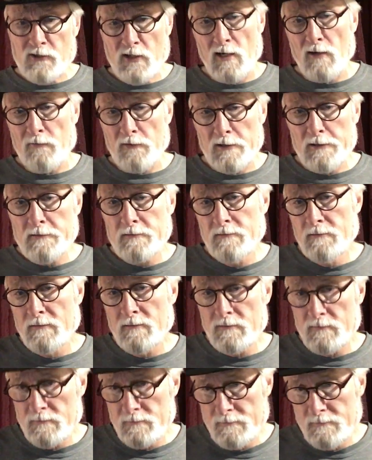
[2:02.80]
covered,
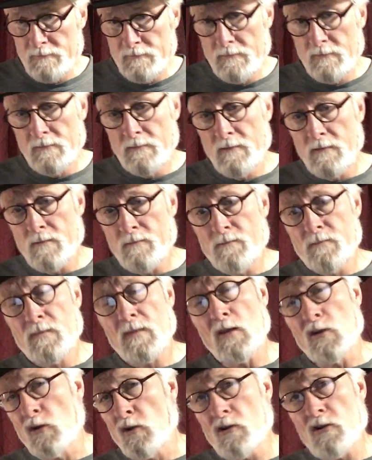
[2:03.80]

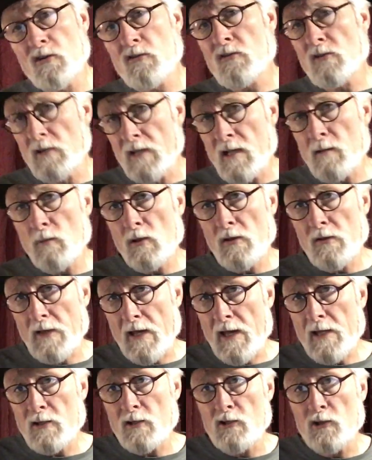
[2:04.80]
you just label
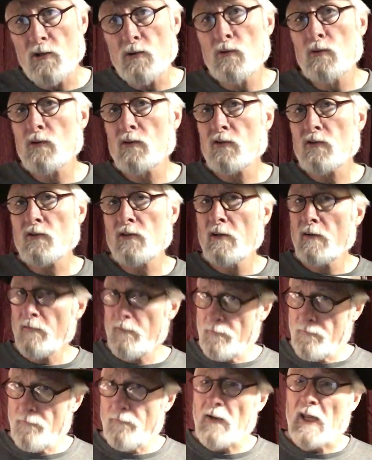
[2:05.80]
that news
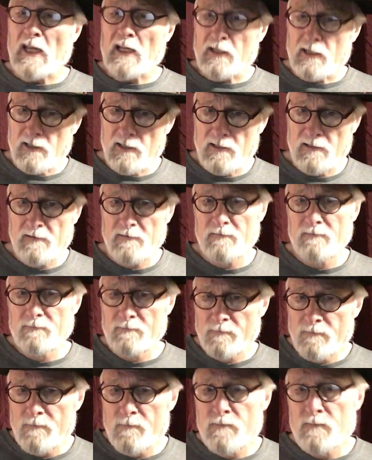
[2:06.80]
fake.
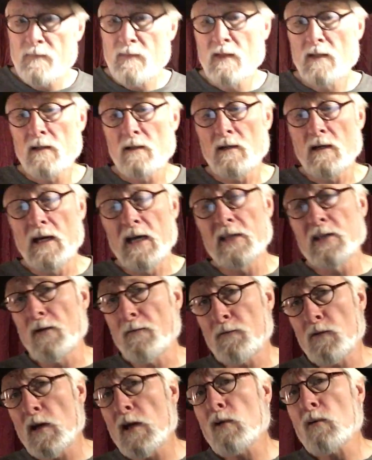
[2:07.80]
And the
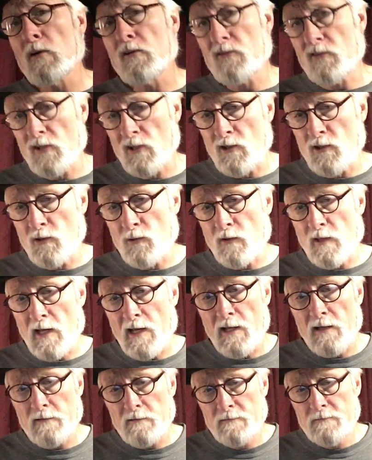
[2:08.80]
frequency you do that